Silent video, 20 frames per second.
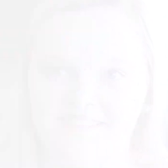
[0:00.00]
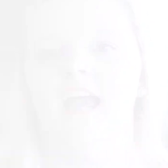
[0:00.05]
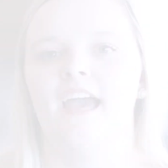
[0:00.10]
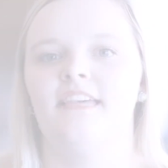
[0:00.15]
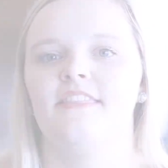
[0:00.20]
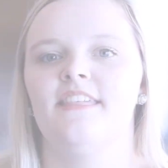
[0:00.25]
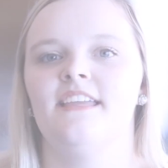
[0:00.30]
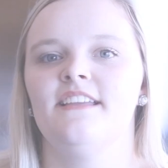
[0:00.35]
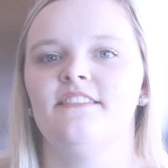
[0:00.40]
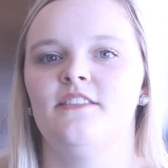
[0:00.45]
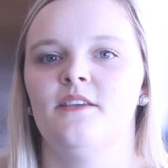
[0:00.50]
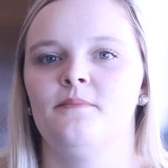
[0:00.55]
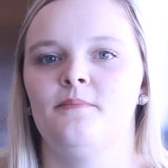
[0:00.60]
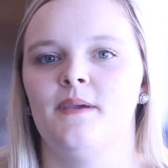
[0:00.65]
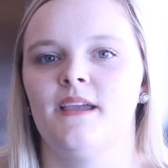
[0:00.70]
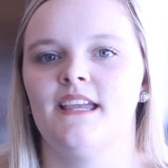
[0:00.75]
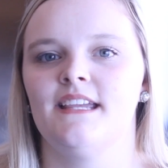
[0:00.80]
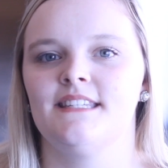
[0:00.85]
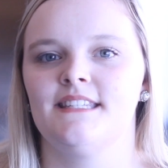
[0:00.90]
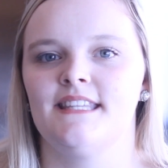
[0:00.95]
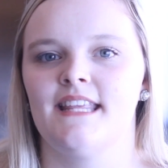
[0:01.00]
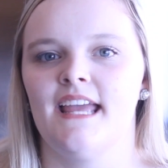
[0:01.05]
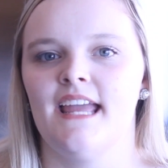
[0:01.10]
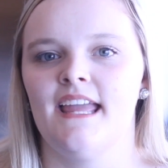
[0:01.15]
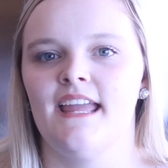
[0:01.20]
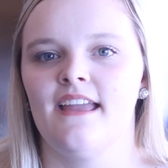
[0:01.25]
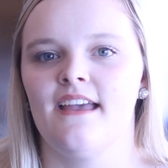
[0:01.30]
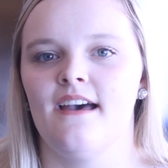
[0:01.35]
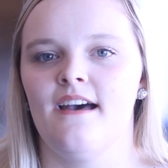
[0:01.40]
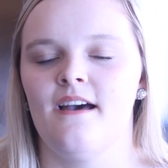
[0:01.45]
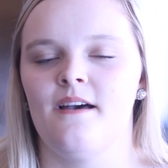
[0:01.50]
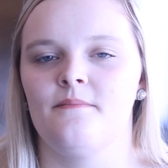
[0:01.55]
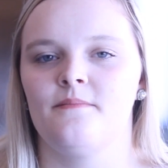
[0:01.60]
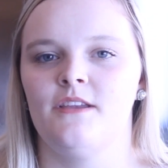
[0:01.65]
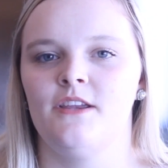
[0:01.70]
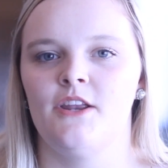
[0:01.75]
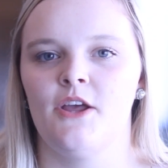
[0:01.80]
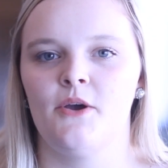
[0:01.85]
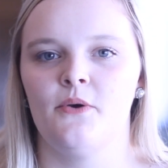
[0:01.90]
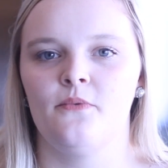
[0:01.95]
I think the biggest thing,
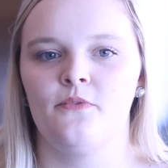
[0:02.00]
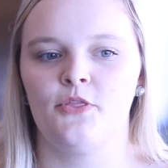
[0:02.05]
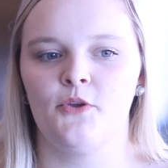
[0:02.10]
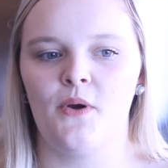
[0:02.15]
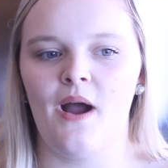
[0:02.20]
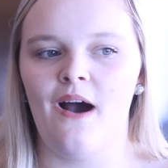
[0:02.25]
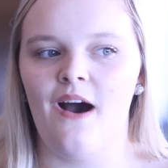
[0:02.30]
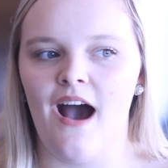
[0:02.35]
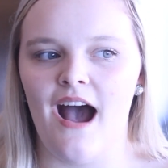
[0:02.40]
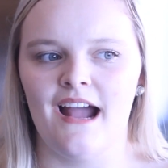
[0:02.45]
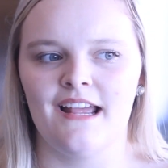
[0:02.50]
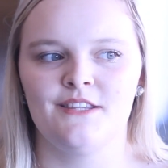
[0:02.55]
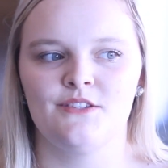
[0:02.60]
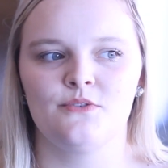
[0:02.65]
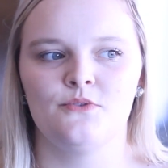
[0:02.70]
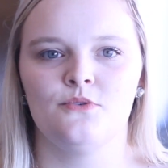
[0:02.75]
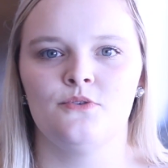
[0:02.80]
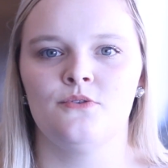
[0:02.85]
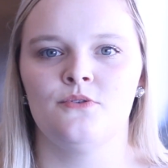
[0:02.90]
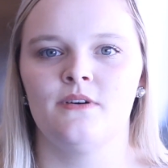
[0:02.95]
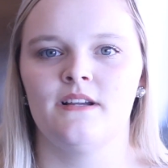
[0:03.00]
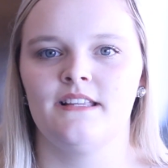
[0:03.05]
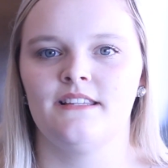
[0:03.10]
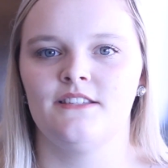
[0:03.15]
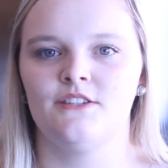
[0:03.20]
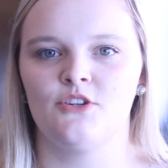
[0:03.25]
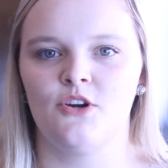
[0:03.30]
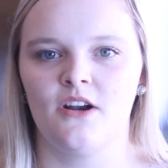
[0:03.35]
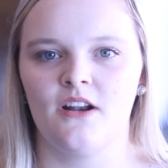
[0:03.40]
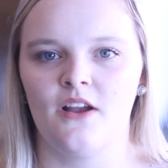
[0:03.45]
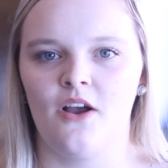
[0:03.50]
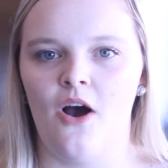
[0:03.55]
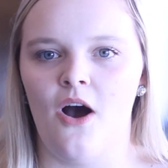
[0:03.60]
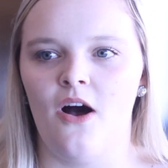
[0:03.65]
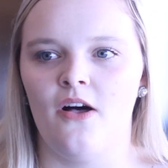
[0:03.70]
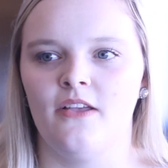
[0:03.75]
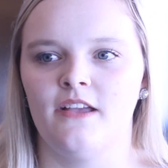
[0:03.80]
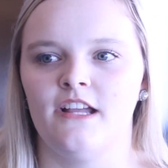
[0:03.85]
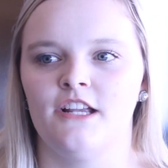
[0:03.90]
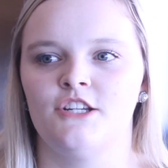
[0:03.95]
throughout high school and starting
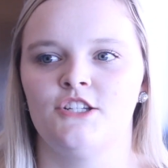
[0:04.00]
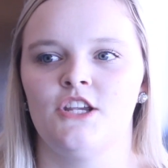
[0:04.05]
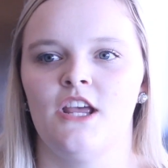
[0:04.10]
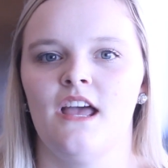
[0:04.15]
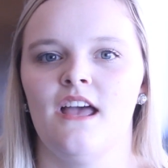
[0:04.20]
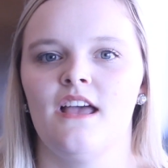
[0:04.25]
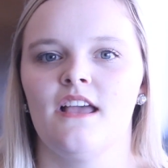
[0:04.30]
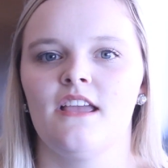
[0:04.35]
college,